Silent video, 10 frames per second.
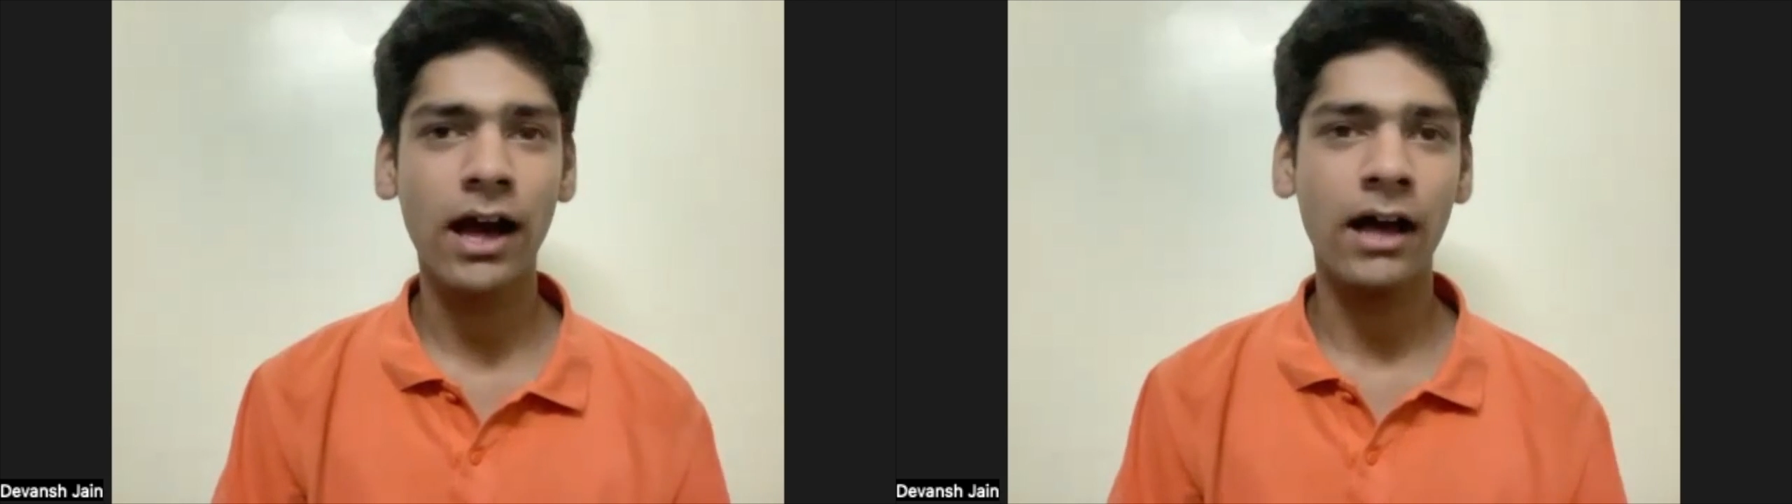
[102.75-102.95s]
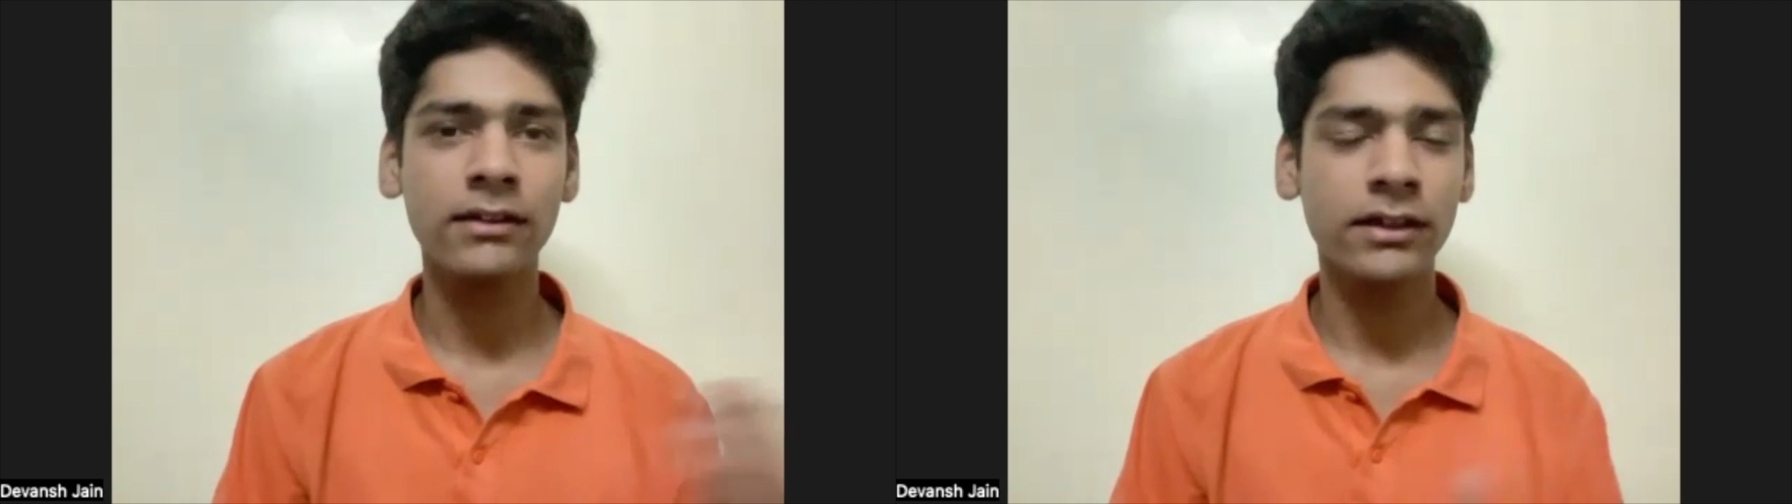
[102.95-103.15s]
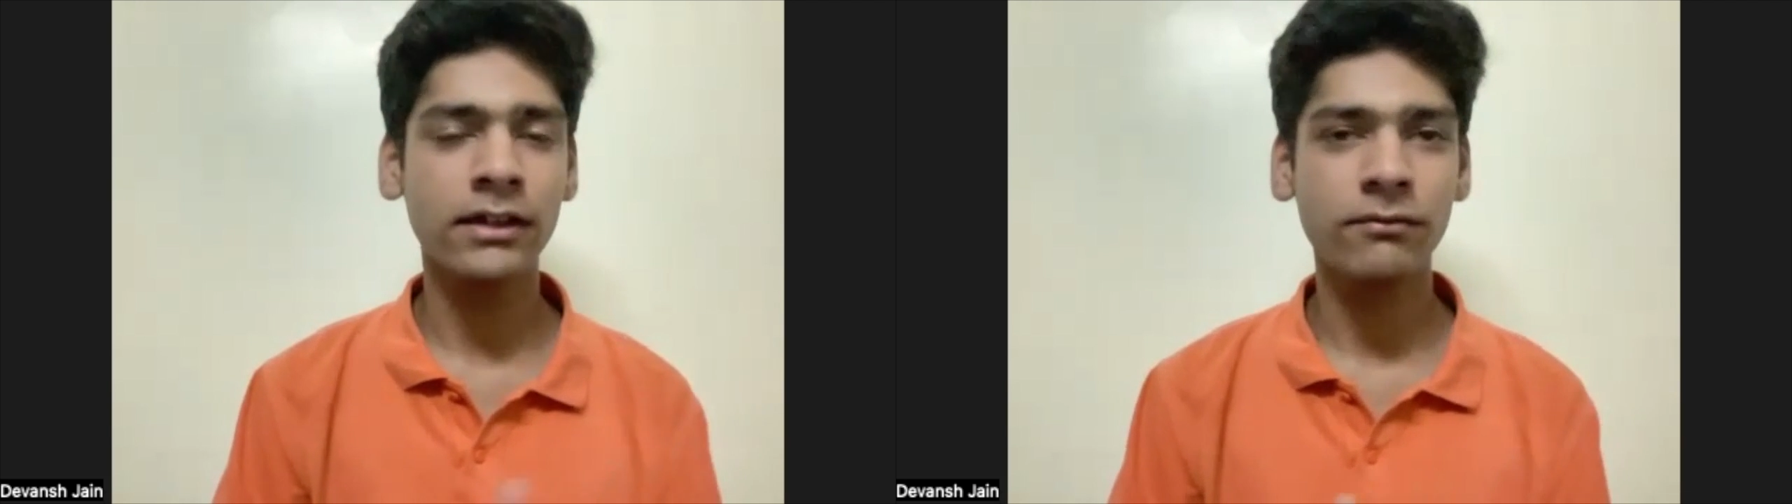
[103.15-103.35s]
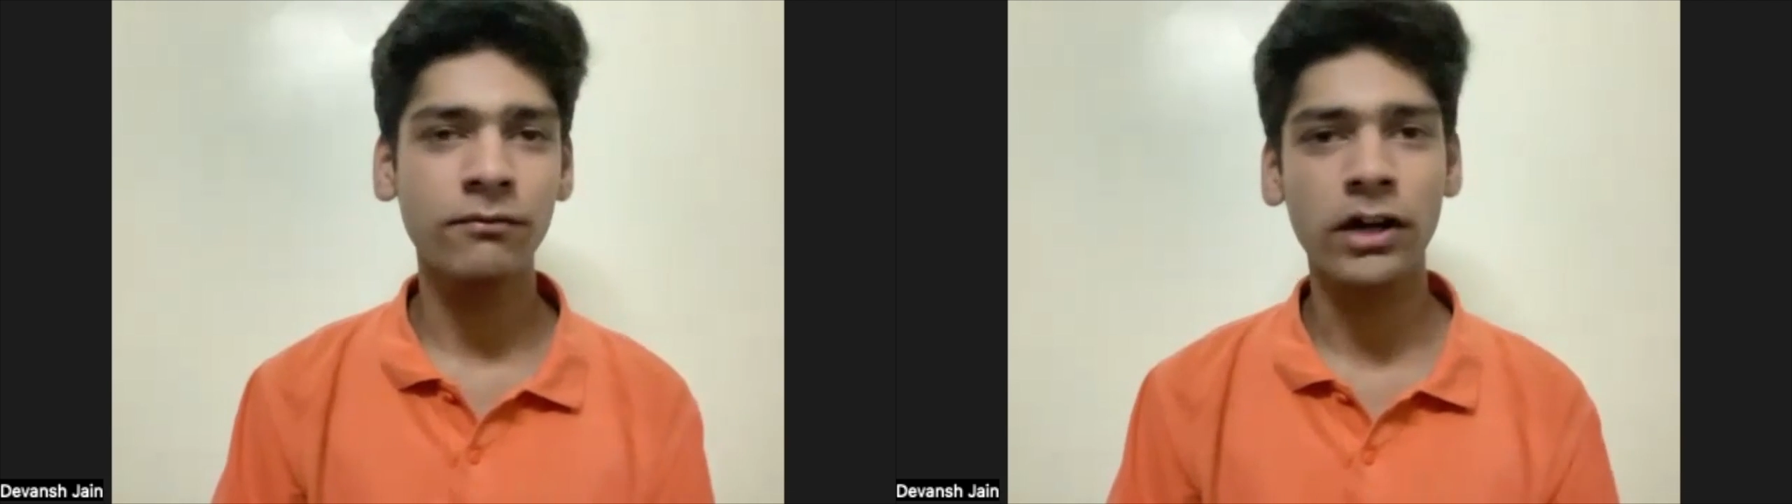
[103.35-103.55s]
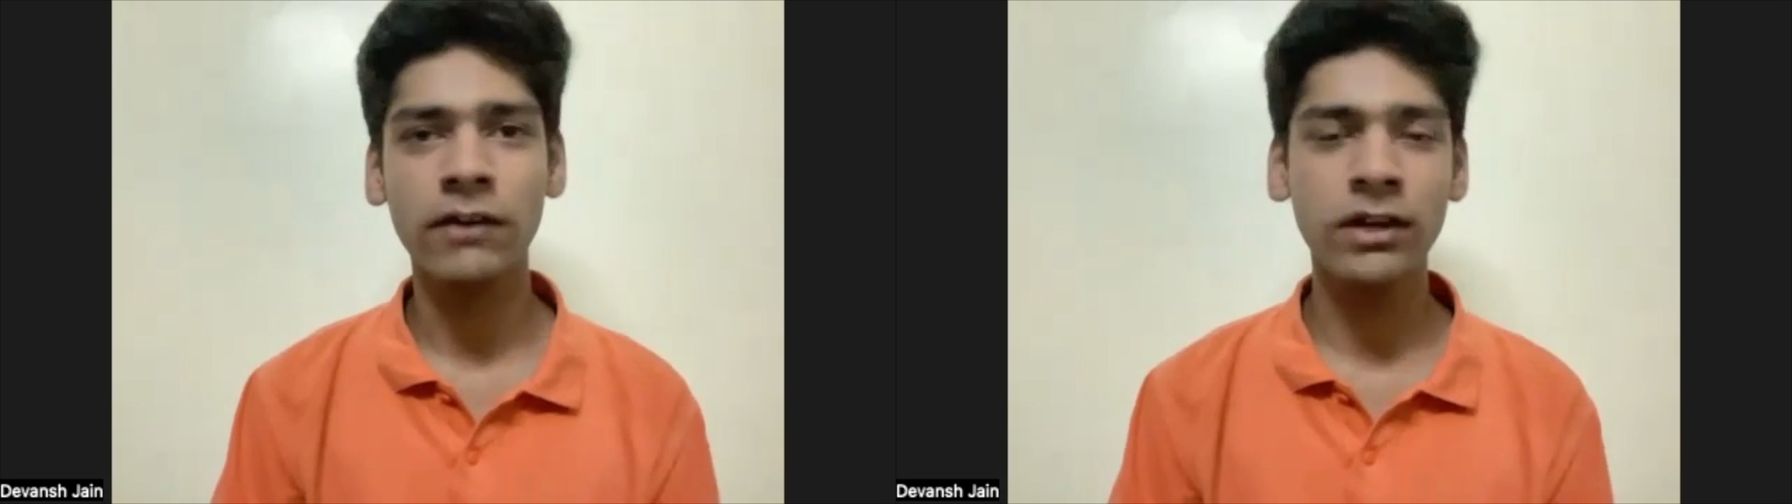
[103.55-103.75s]
and then
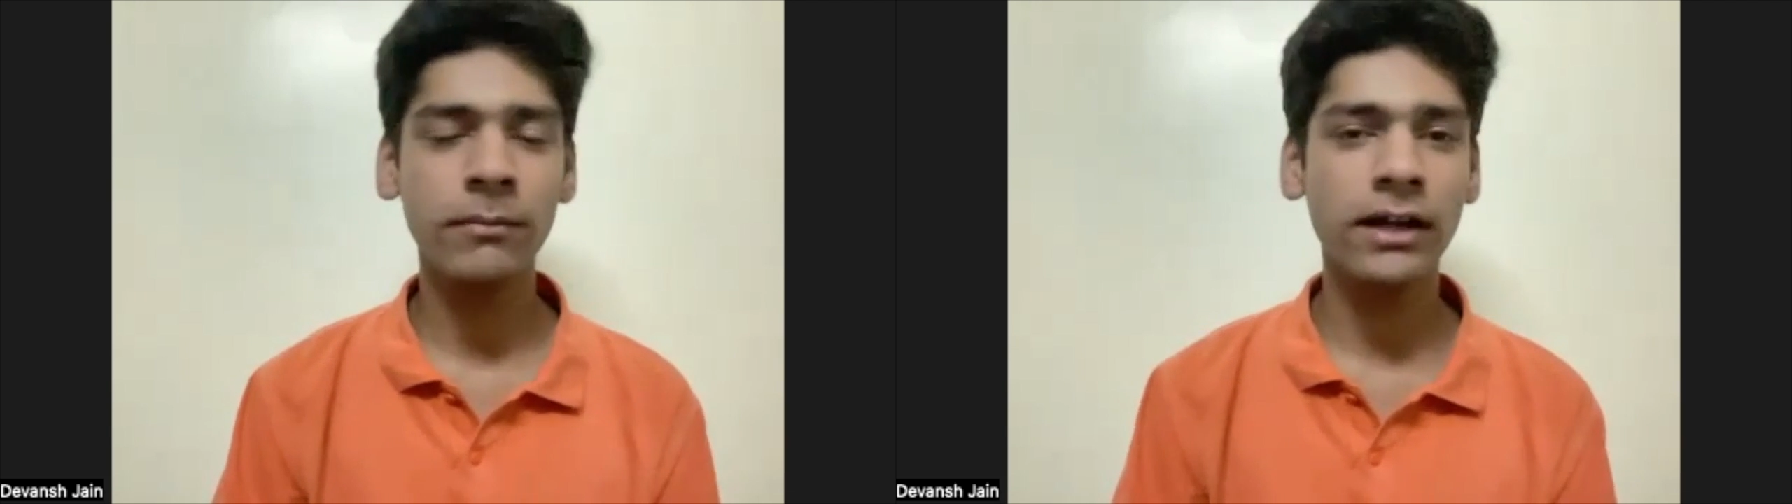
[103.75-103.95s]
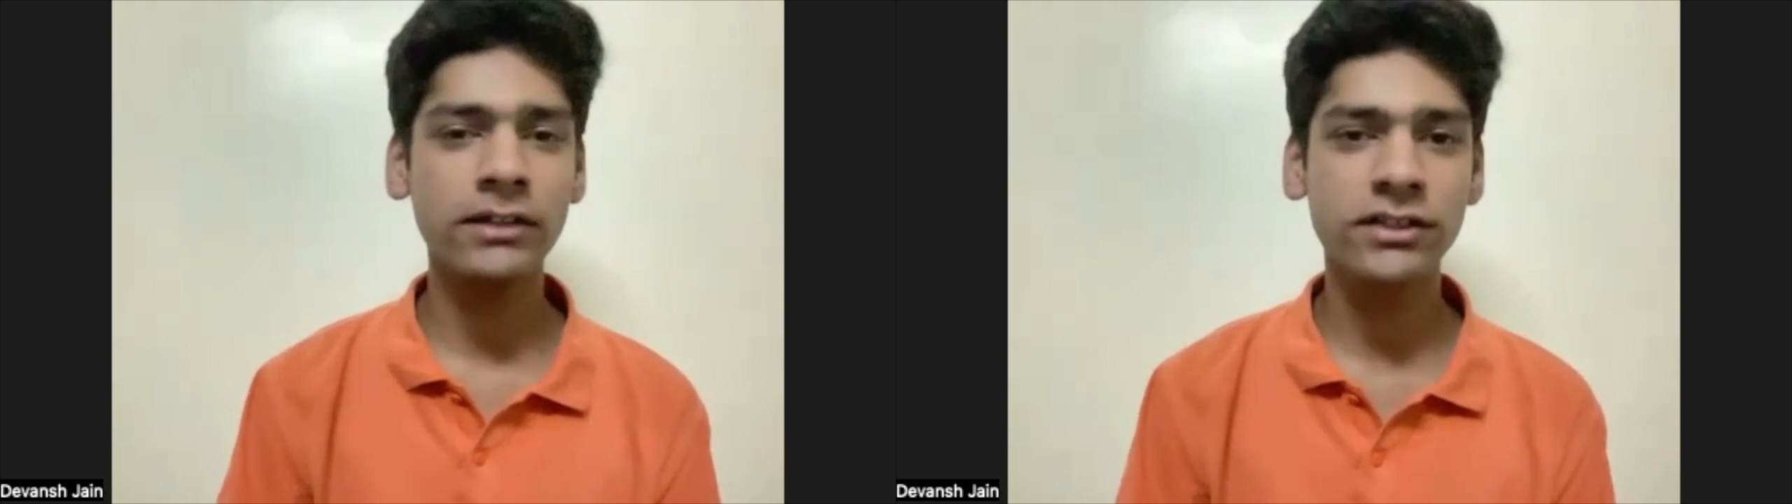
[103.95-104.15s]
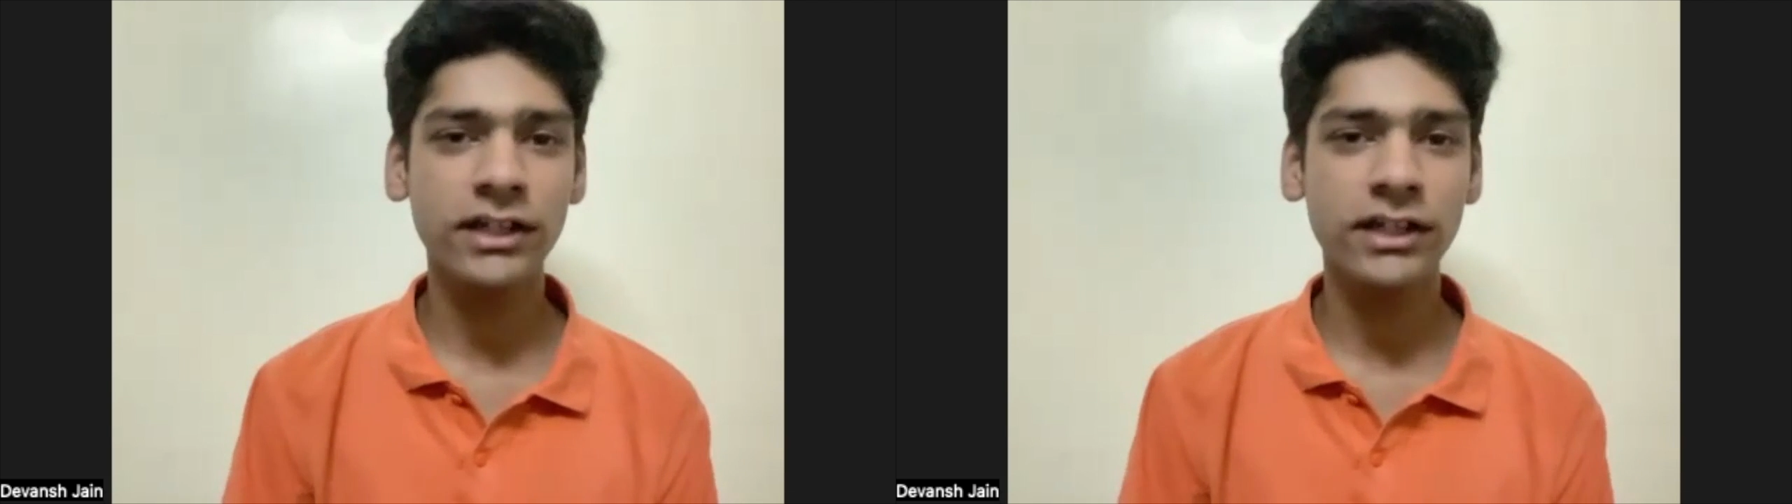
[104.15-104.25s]
for every branch,